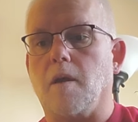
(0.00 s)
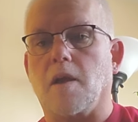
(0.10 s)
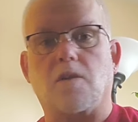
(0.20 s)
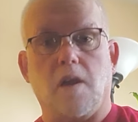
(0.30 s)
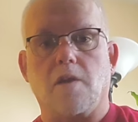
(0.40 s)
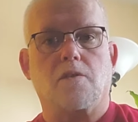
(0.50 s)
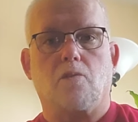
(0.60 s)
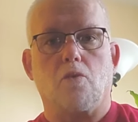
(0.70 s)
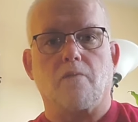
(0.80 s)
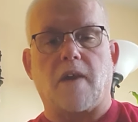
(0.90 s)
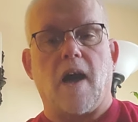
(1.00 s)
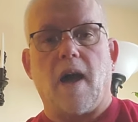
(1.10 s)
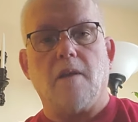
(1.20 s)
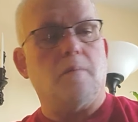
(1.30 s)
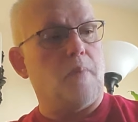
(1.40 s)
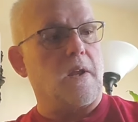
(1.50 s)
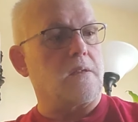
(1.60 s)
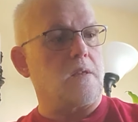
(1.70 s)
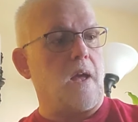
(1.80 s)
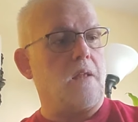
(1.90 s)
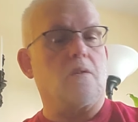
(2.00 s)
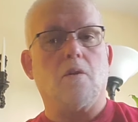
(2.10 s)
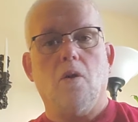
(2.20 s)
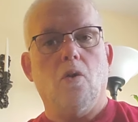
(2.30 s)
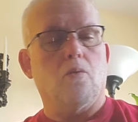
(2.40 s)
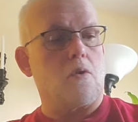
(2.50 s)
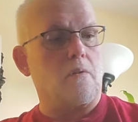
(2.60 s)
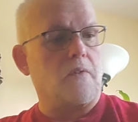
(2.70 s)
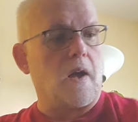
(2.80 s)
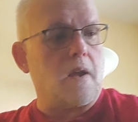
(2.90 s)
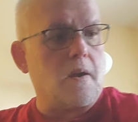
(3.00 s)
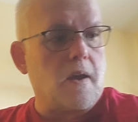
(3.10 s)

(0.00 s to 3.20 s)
It is the Word of God, but it's not the whole Word of God.